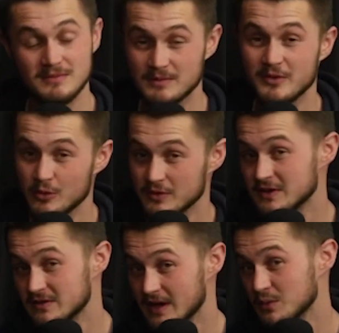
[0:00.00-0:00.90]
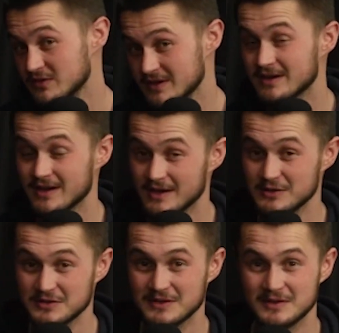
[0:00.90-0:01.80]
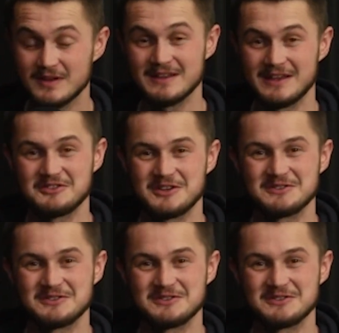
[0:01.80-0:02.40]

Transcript: before this guy was there, I used to attend that church,